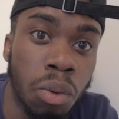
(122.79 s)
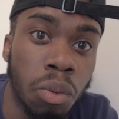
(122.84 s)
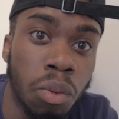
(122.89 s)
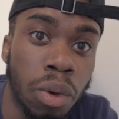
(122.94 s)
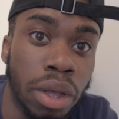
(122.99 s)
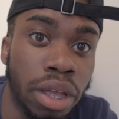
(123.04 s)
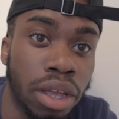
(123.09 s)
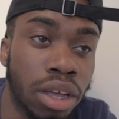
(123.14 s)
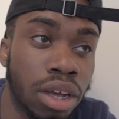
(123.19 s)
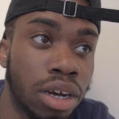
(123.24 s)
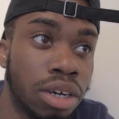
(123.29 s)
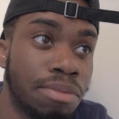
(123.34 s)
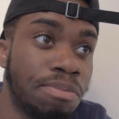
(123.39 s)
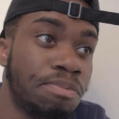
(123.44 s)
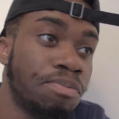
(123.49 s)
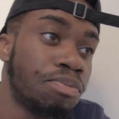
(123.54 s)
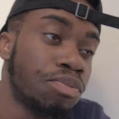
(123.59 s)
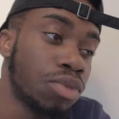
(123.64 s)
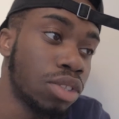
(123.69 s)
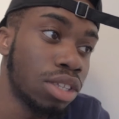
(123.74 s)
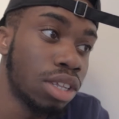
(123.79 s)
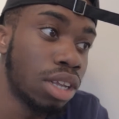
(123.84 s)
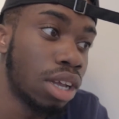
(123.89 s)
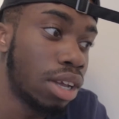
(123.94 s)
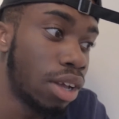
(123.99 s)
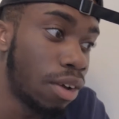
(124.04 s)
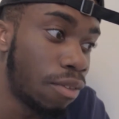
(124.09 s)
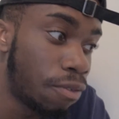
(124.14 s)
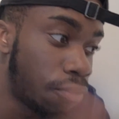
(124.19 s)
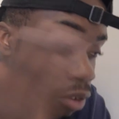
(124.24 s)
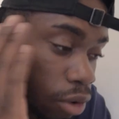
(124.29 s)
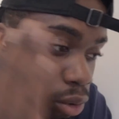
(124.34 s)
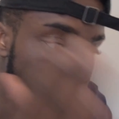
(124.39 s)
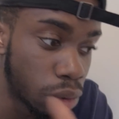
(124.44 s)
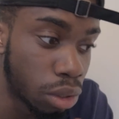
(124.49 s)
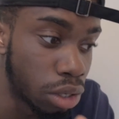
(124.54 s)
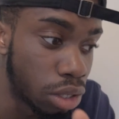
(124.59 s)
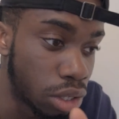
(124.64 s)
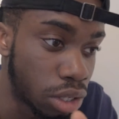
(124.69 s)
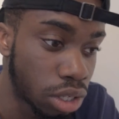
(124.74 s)
wake up
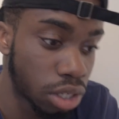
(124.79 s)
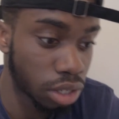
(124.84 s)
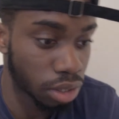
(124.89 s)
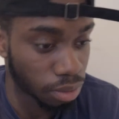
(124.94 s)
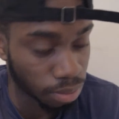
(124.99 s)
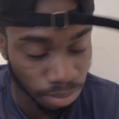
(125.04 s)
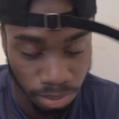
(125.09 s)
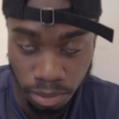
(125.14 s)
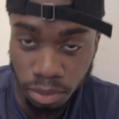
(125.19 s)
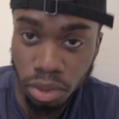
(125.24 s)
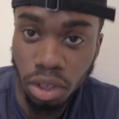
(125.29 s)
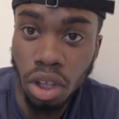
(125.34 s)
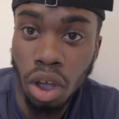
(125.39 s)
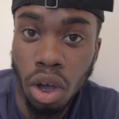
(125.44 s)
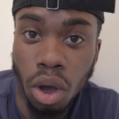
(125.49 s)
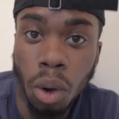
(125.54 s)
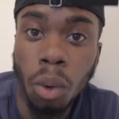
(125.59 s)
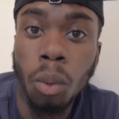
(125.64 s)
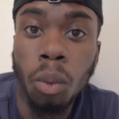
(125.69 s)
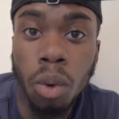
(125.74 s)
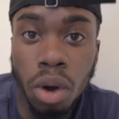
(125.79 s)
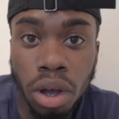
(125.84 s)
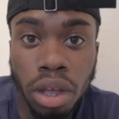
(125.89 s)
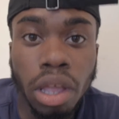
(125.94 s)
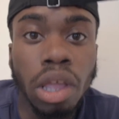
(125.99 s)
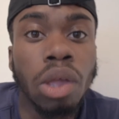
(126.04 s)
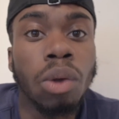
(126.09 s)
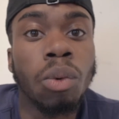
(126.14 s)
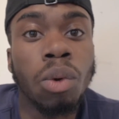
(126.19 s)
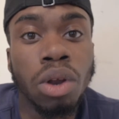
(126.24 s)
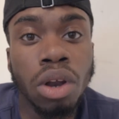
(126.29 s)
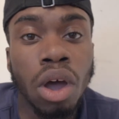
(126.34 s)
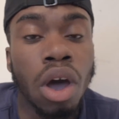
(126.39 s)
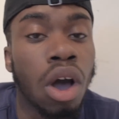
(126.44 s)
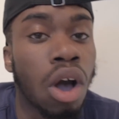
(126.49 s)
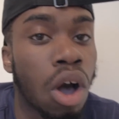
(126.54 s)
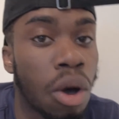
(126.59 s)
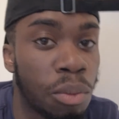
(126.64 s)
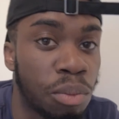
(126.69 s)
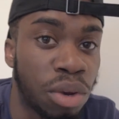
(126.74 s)
focused on what you want to
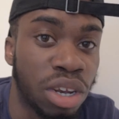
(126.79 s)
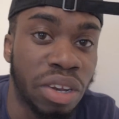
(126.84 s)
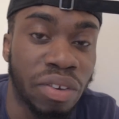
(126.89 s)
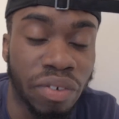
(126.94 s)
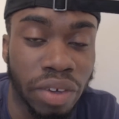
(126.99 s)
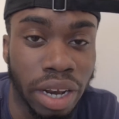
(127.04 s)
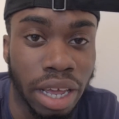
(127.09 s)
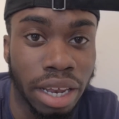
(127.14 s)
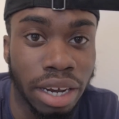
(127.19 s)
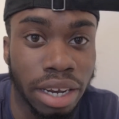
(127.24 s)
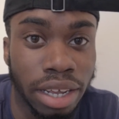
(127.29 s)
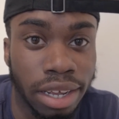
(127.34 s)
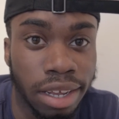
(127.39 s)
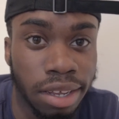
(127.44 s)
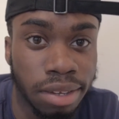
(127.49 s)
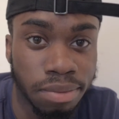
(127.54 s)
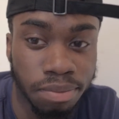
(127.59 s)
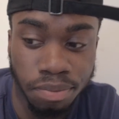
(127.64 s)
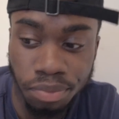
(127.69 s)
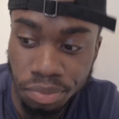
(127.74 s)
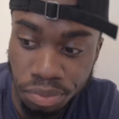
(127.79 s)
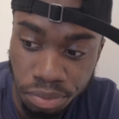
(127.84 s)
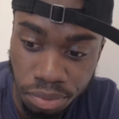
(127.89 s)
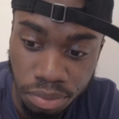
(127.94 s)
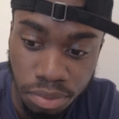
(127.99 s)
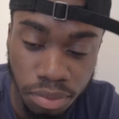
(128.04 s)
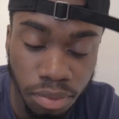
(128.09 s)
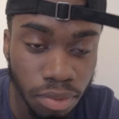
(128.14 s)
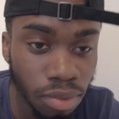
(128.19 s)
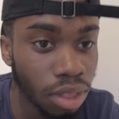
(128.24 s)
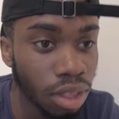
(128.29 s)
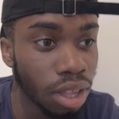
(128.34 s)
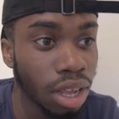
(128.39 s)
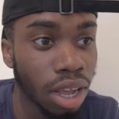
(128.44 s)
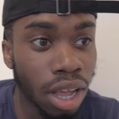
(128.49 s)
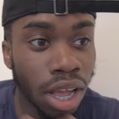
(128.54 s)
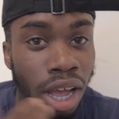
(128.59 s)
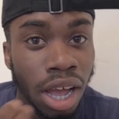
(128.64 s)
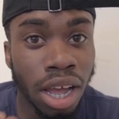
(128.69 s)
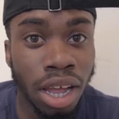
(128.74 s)
accomplish for that day
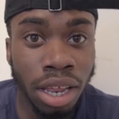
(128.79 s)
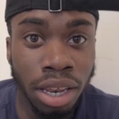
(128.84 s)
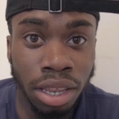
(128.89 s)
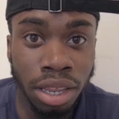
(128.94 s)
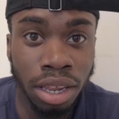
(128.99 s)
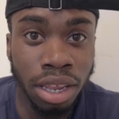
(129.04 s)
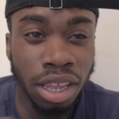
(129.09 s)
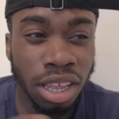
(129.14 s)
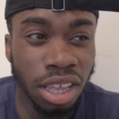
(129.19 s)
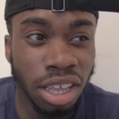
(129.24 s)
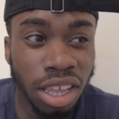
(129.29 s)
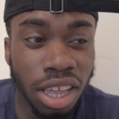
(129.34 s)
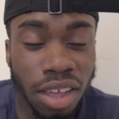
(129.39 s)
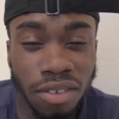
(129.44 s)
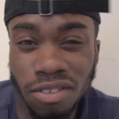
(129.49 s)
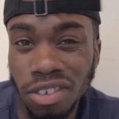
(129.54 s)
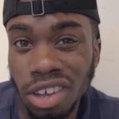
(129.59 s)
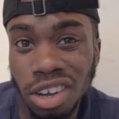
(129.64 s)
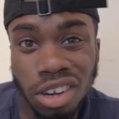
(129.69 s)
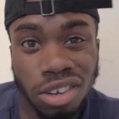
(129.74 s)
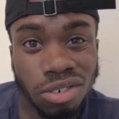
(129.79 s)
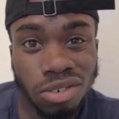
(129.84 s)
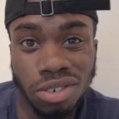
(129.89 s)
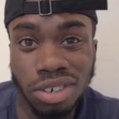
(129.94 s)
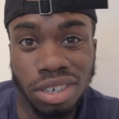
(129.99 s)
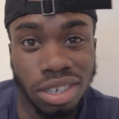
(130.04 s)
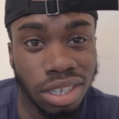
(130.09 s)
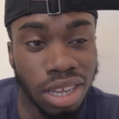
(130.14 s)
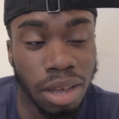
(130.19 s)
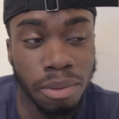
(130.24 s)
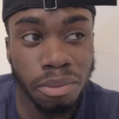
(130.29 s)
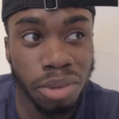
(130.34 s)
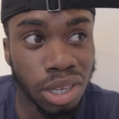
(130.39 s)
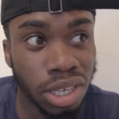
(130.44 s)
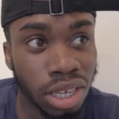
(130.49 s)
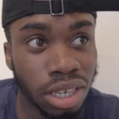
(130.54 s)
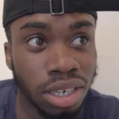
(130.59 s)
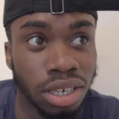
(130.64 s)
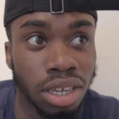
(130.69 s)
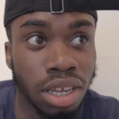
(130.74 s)
and give it 110%. You know
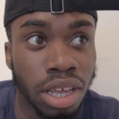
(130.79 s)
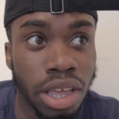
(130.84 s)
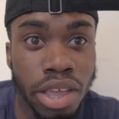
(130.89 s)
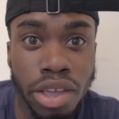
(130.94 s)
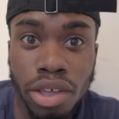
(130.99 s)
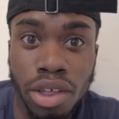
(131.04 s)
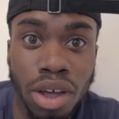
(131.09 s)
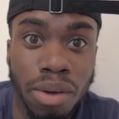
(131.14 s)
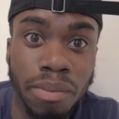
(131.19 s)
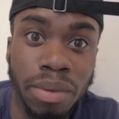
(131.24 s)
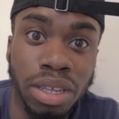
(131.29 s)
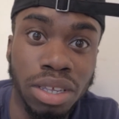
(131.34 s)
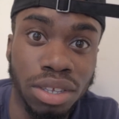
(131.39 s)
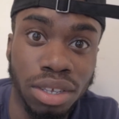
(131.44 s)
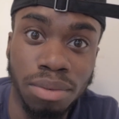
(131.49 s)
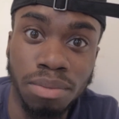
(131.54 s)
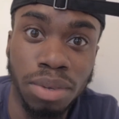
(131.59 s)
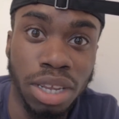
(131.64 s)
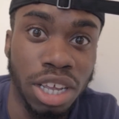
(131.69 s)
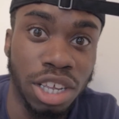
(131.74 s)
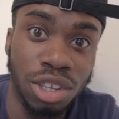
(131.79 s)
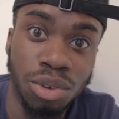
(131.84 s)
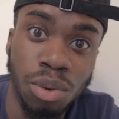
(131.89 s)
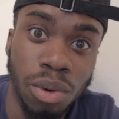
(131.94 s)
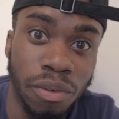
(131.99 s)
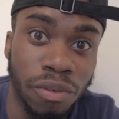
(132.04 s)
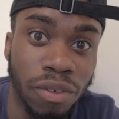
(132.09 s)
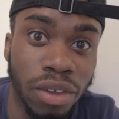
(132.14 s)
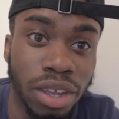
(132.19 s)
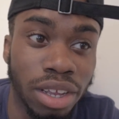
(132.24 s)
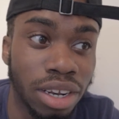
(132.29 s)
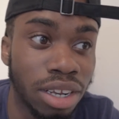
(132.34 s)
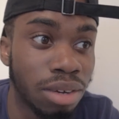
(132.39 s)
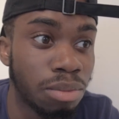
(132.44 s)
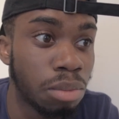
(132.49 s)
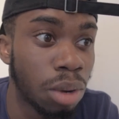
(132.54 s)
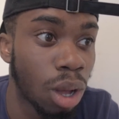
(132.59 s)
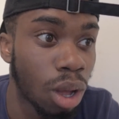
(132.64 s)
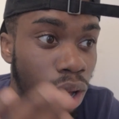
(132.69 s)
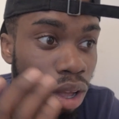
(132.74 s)
what I mean? Some days you won't feel it,
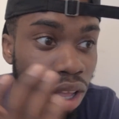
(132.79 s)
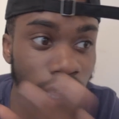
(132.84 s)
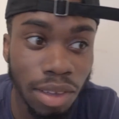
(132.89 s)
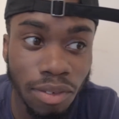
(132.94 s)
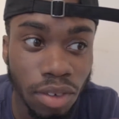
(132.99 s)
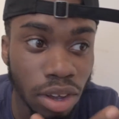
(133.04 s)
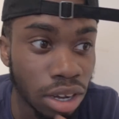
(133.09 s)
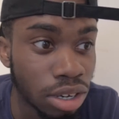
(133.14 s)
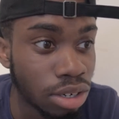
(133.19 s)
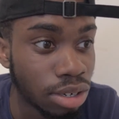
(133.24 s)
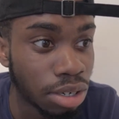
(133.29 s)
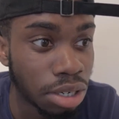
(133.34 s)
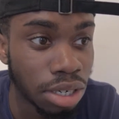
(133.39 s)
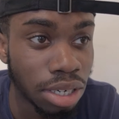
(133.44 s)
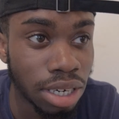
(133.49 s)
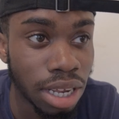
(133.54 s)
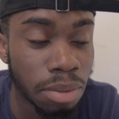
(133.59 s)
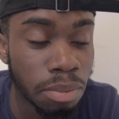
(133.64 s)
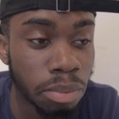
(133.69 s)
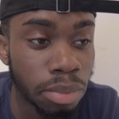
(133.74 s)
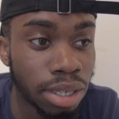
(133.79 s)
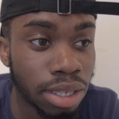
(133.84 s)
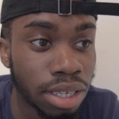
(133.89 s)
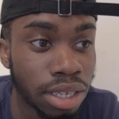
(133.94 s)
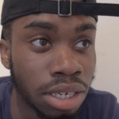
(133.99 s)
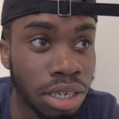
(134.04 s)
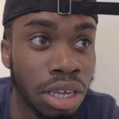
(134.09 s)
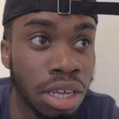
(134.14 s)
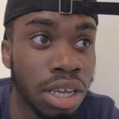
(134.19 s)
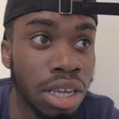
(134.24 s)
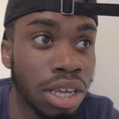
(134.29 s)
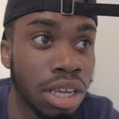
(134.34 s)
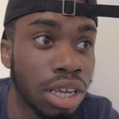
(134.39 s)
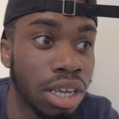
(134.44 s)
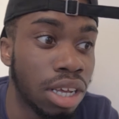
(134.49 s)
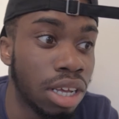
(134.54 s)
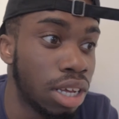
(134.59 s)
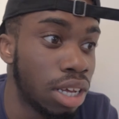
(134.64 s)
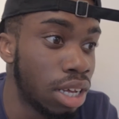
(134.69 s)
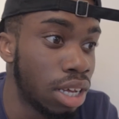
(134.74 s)
give it 110%. You know
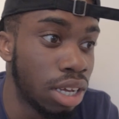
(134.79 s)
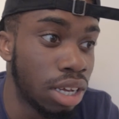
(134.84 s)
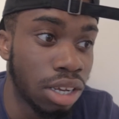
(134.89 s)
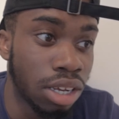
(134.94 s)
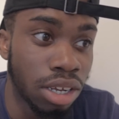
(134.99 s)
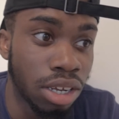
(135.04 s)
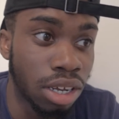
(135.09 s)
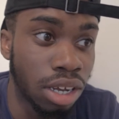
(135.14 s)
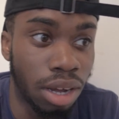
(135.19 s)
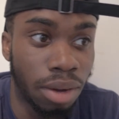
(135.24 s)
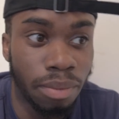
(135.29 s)
what